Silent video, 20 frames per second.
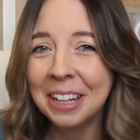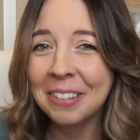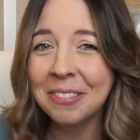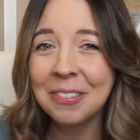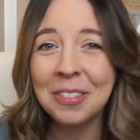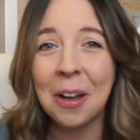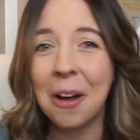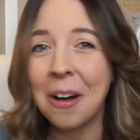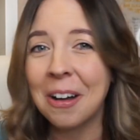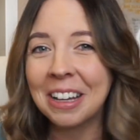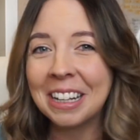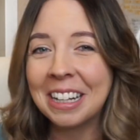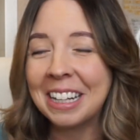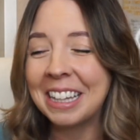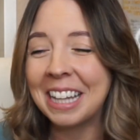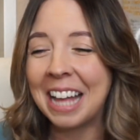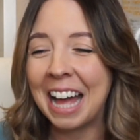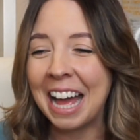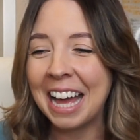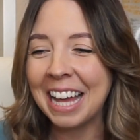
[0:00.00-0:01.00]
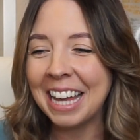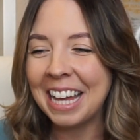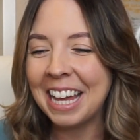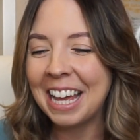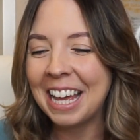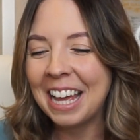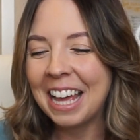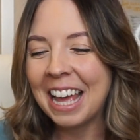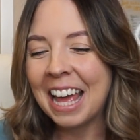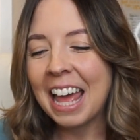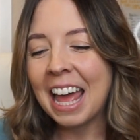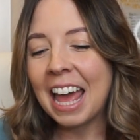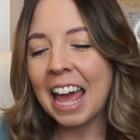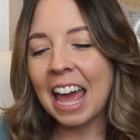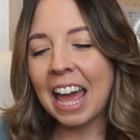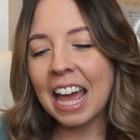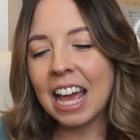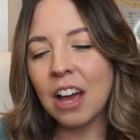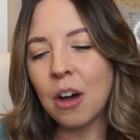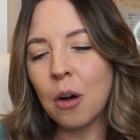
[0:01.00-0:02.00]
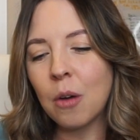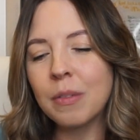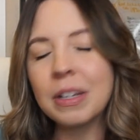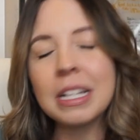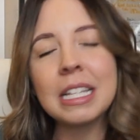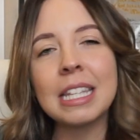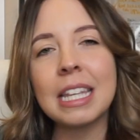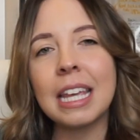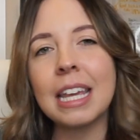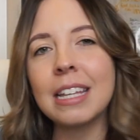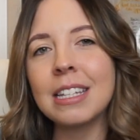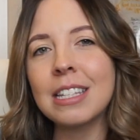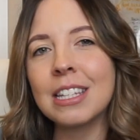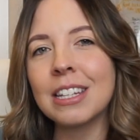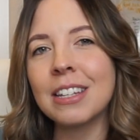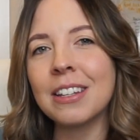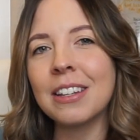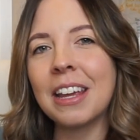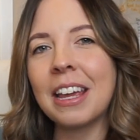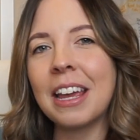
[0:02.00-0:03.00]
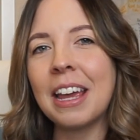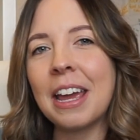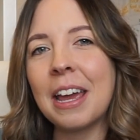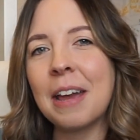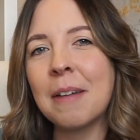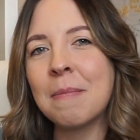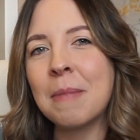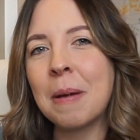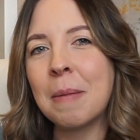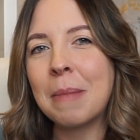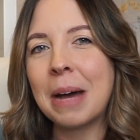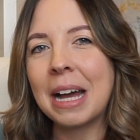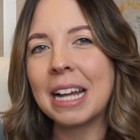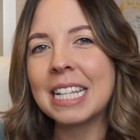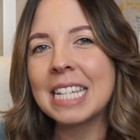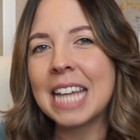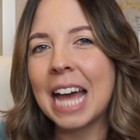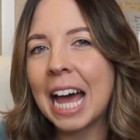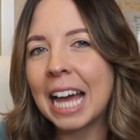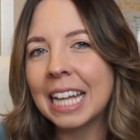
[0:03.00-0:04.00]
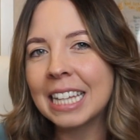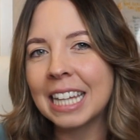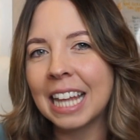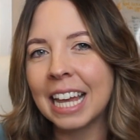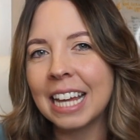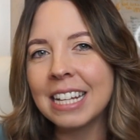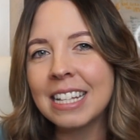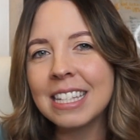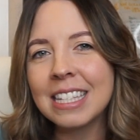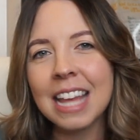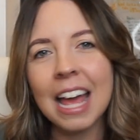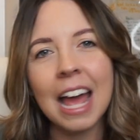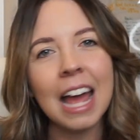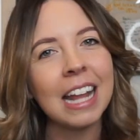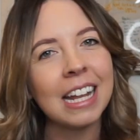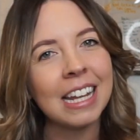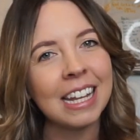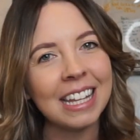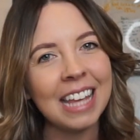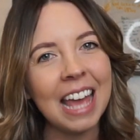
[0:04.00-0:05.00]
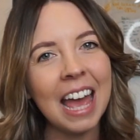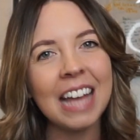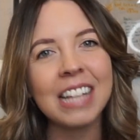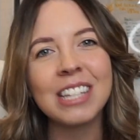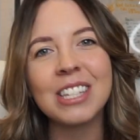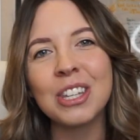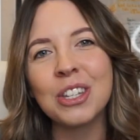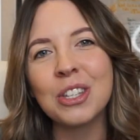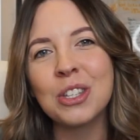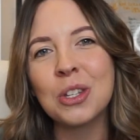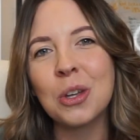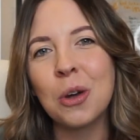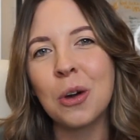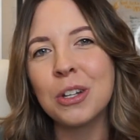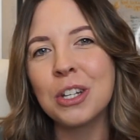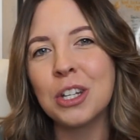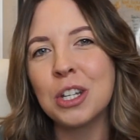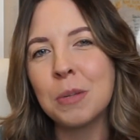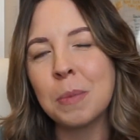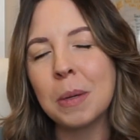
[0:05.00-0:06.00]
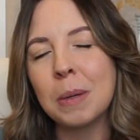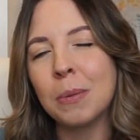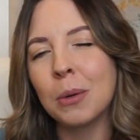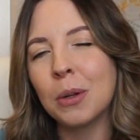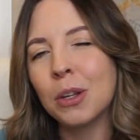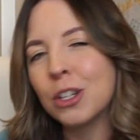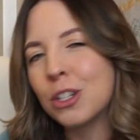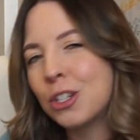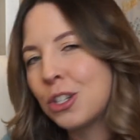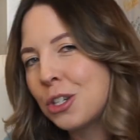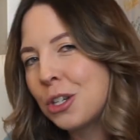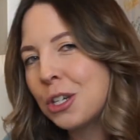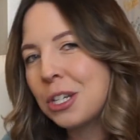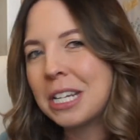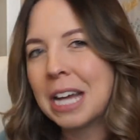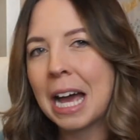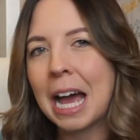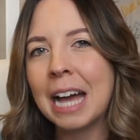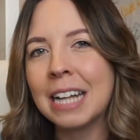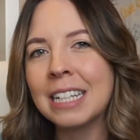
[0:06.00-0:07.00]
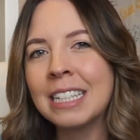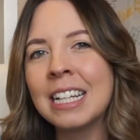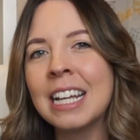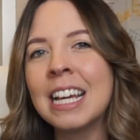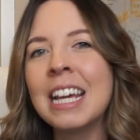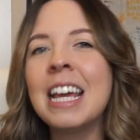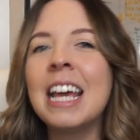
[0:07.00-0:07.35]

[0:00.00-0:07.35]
I'm not gonna lie. It obviously is um, my tan lines and yes, Scottish people do tan.